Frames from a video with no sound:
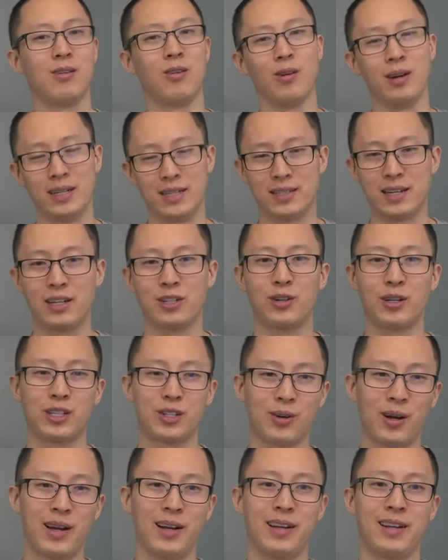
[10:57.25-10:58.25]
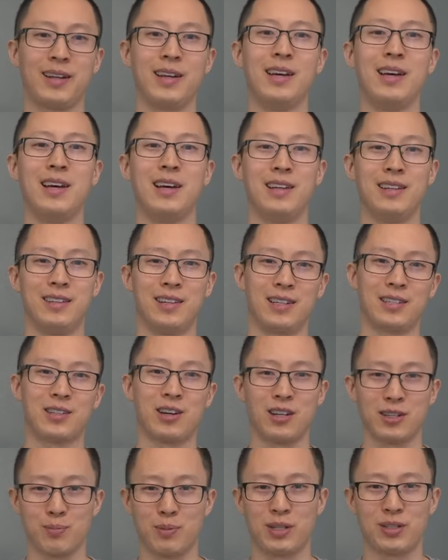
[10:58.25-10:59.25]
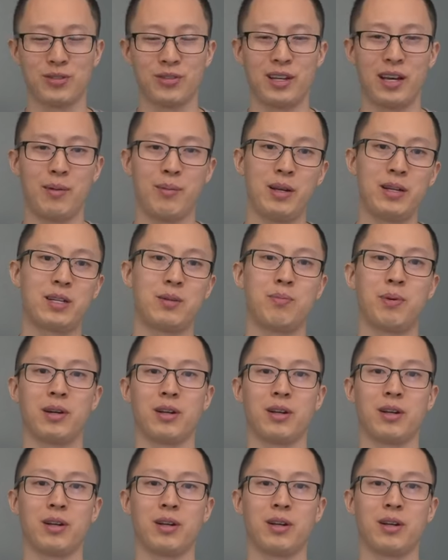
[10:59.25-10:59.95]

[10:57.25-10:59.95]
or eccentric training does cause muscle damage,